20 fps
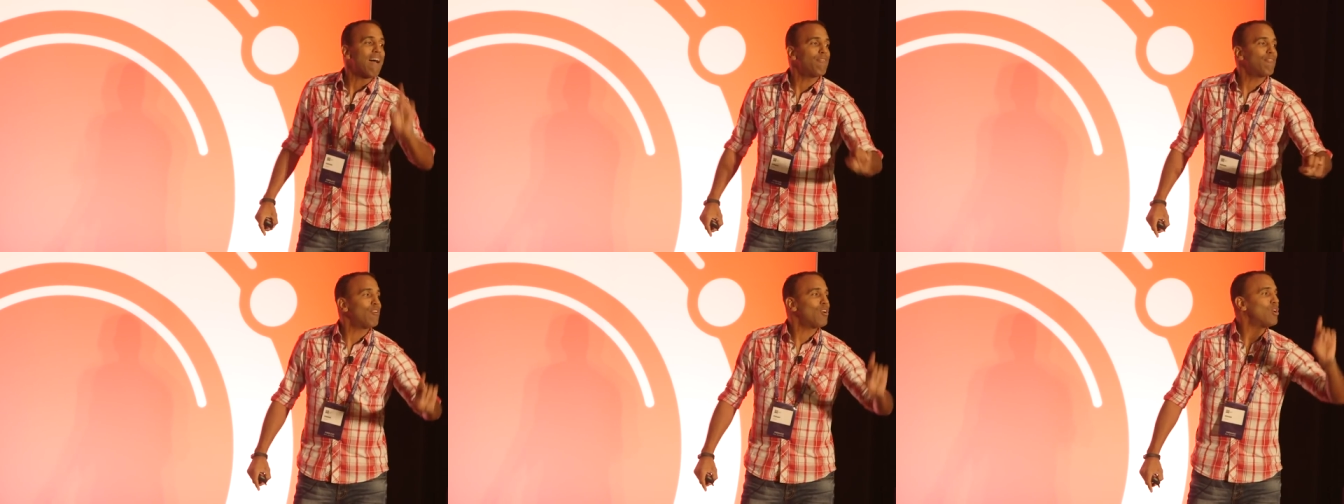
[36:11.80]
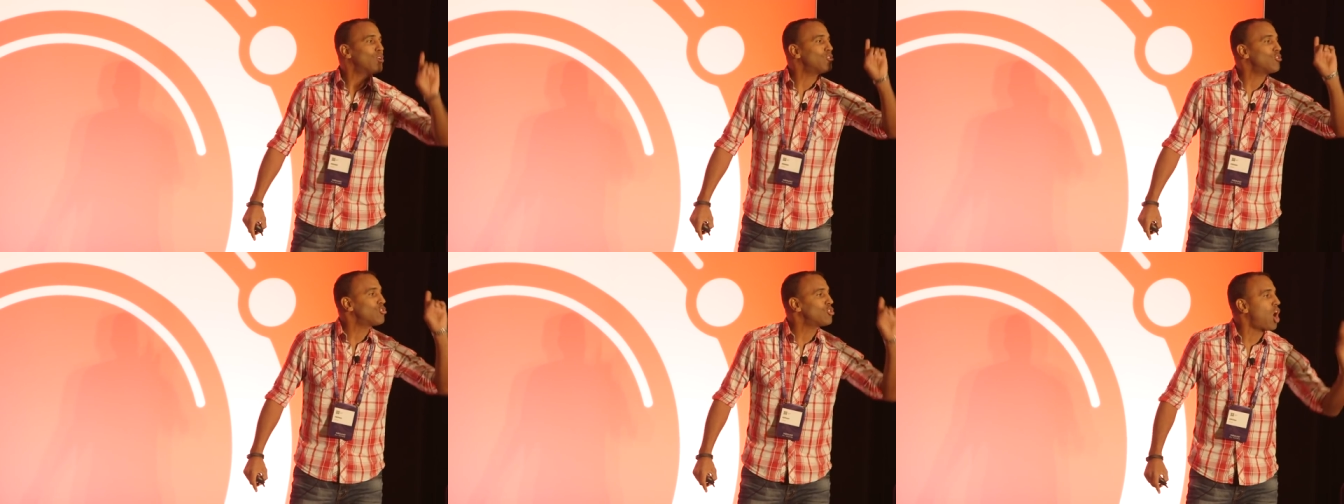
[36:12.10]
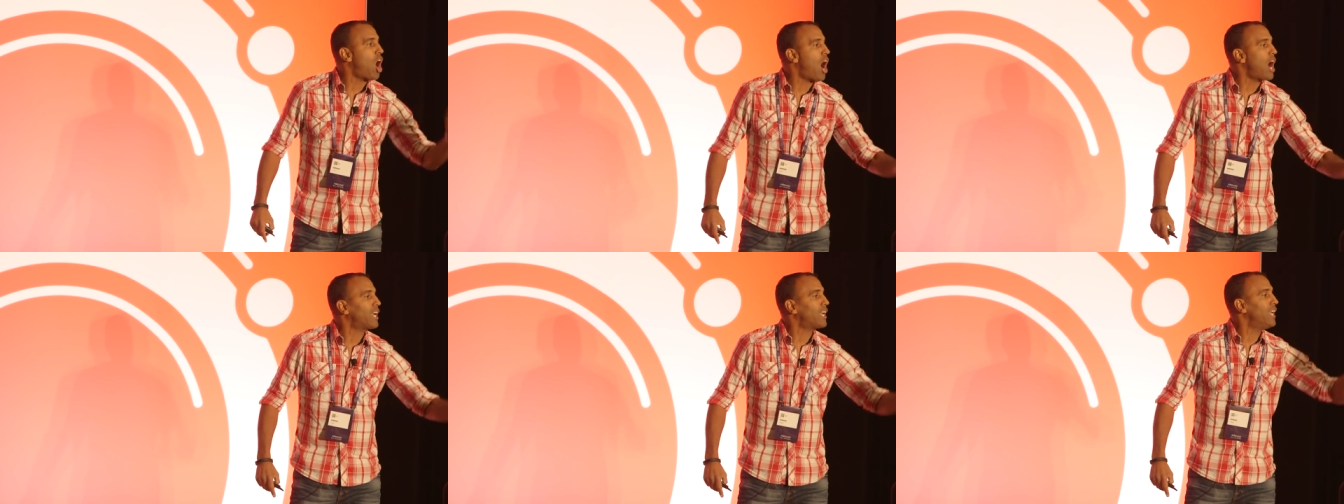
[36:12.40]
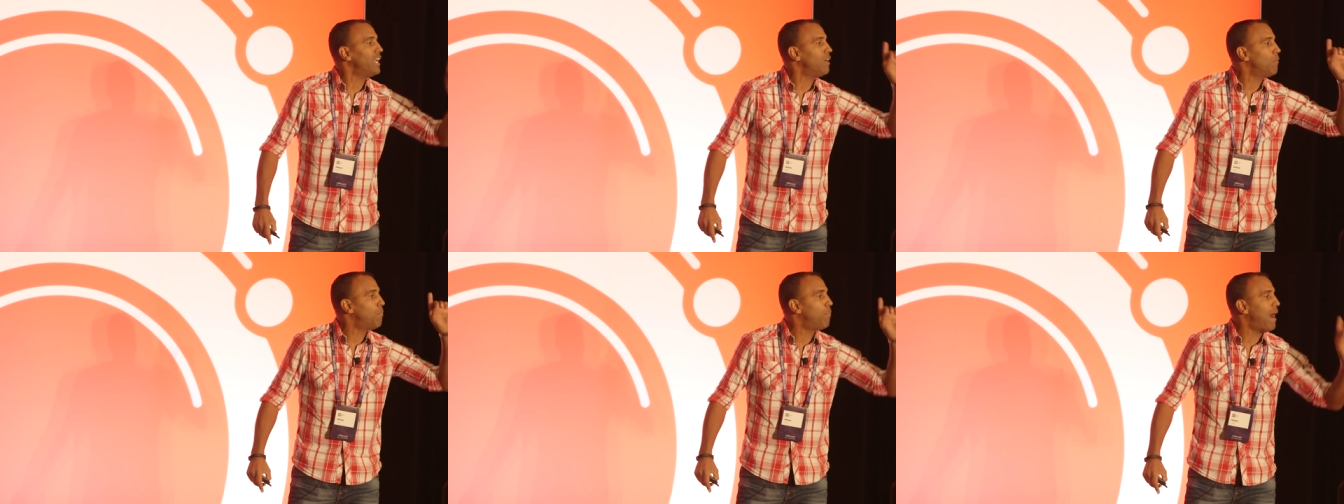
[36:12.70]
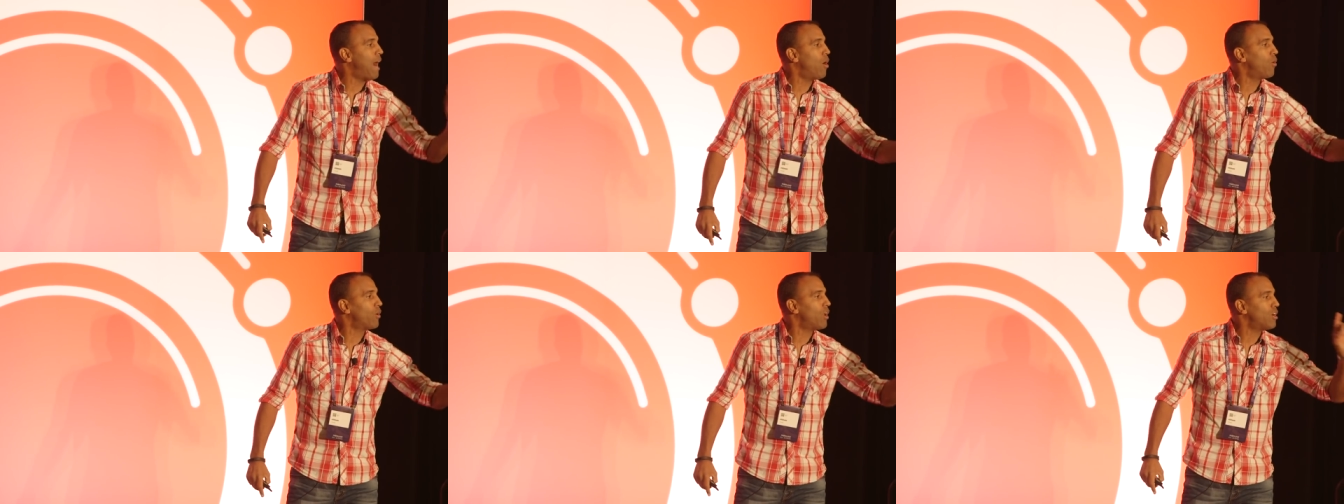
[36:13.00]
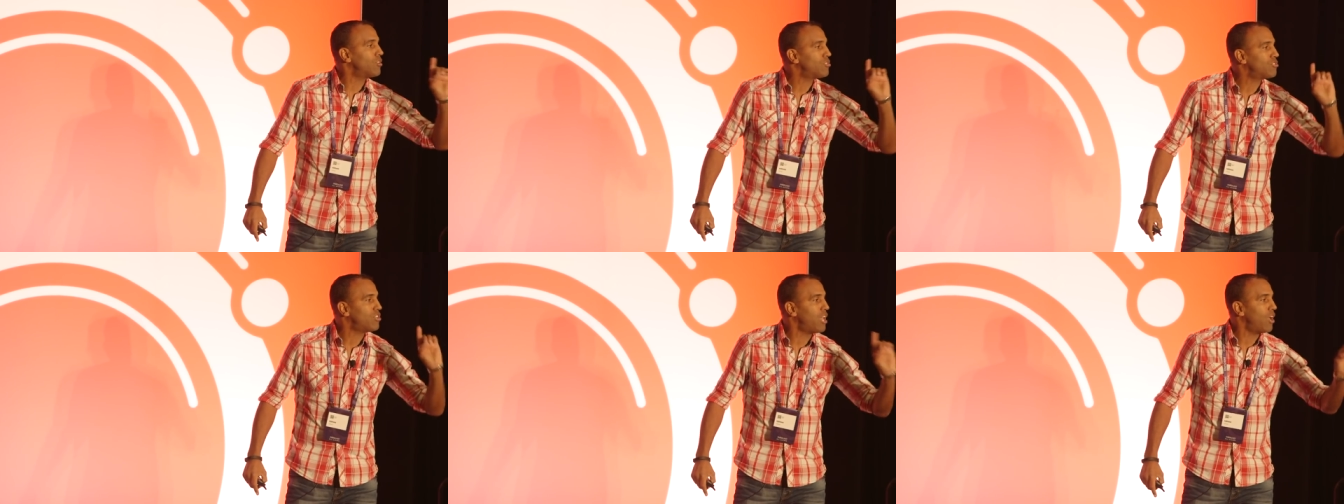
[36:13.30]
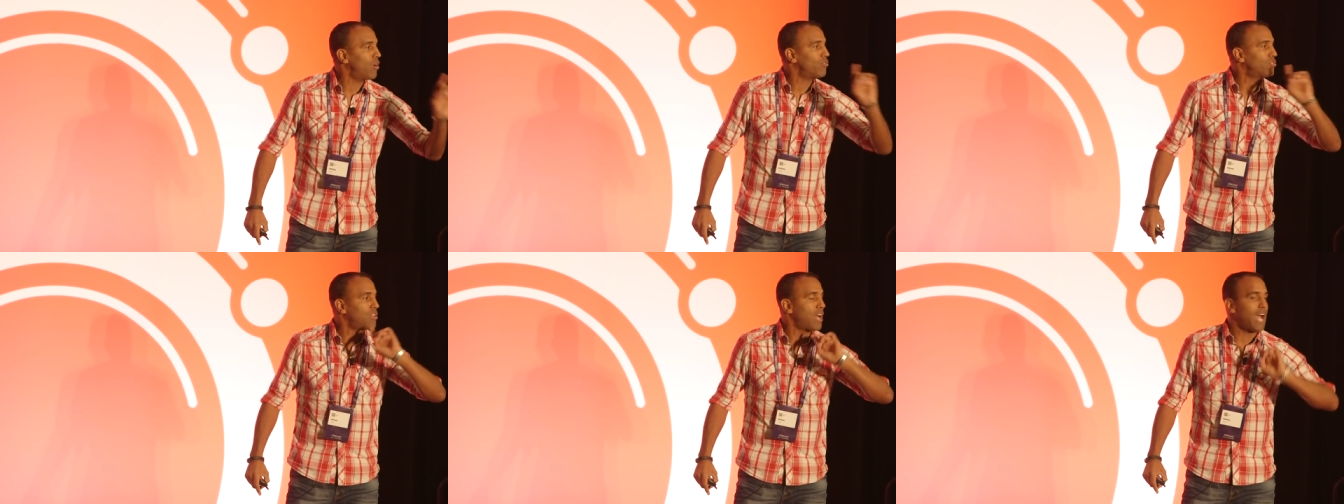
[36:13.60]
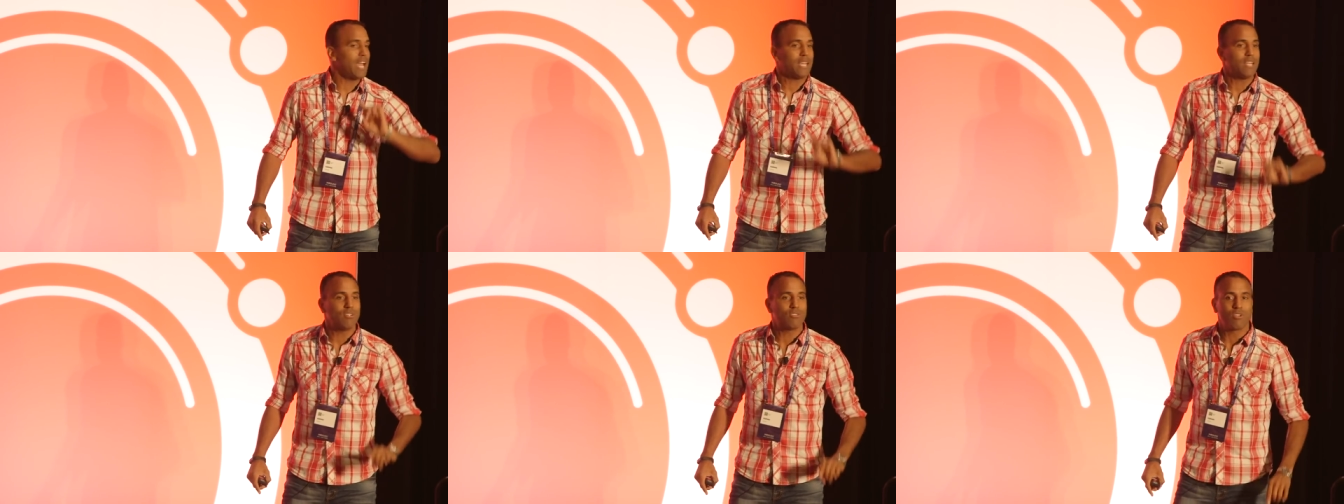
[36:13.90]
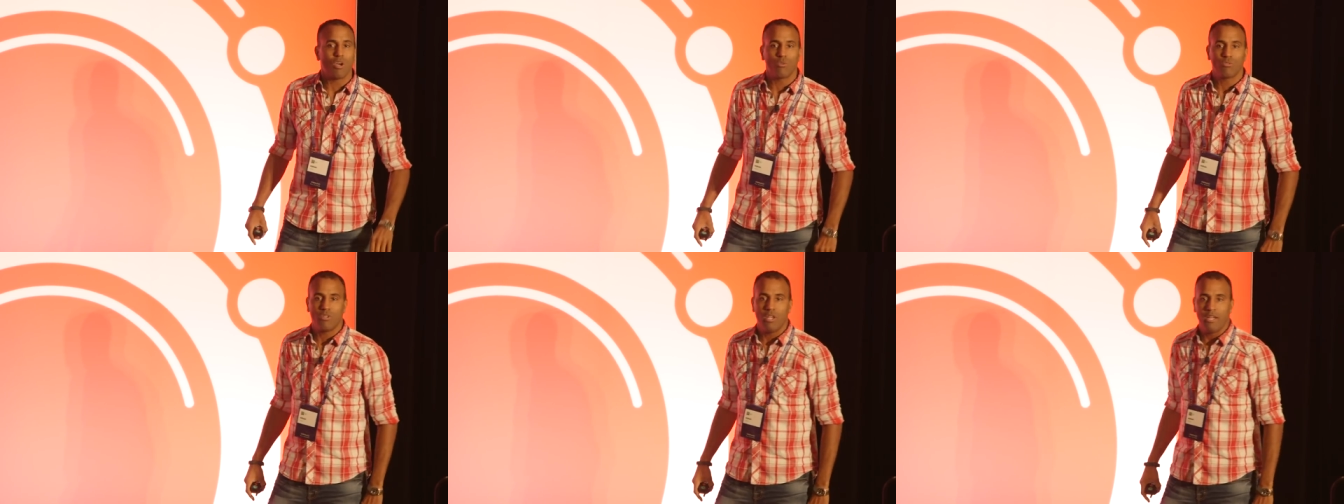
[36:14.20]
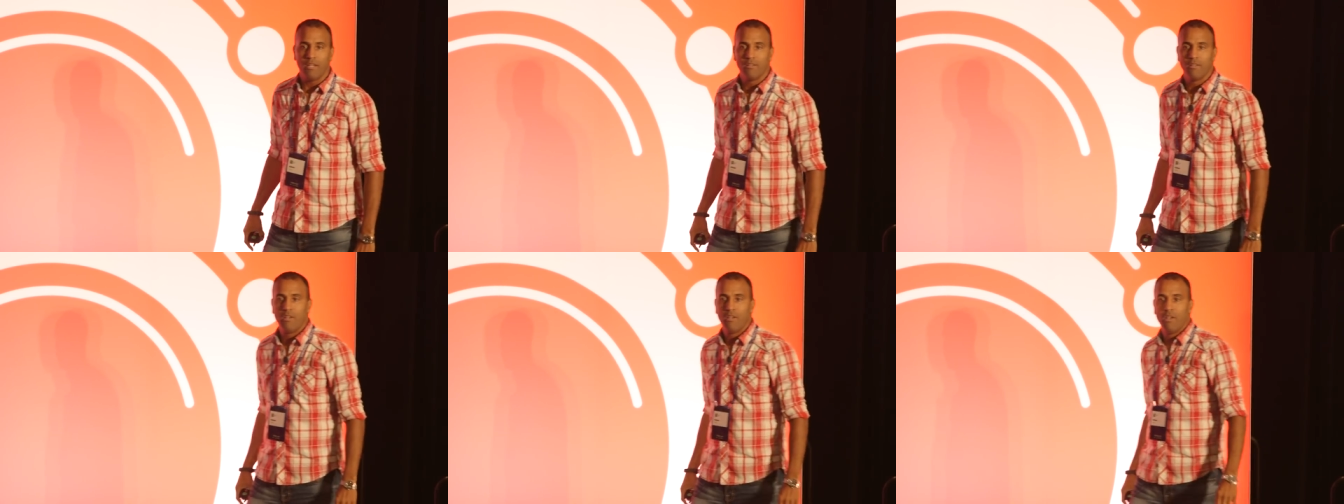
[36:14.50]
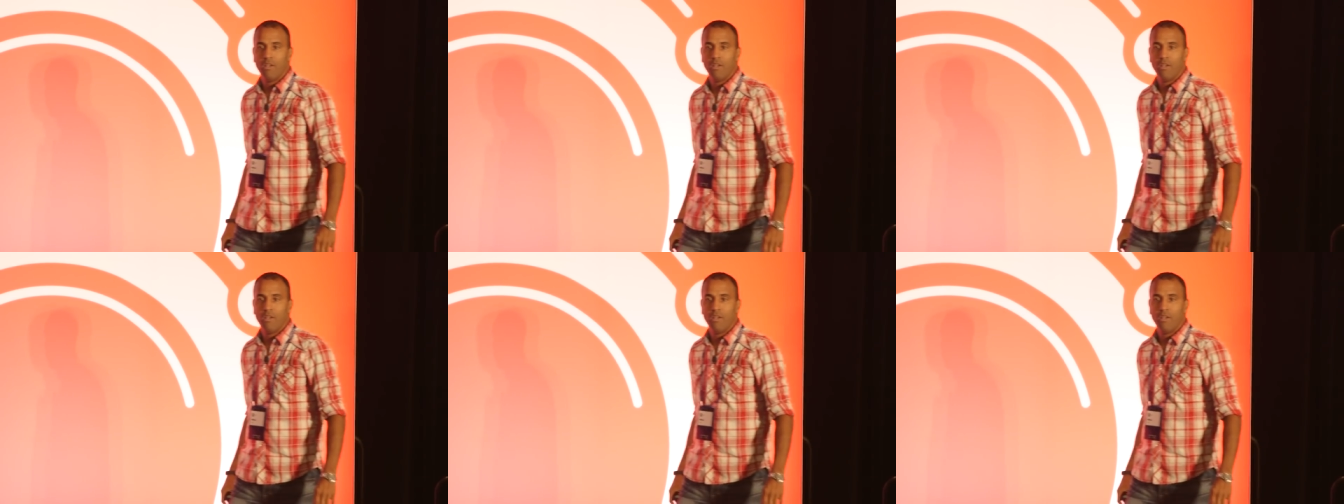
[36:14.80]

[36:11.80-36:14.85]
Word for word: ever talking about a sales guy consulting.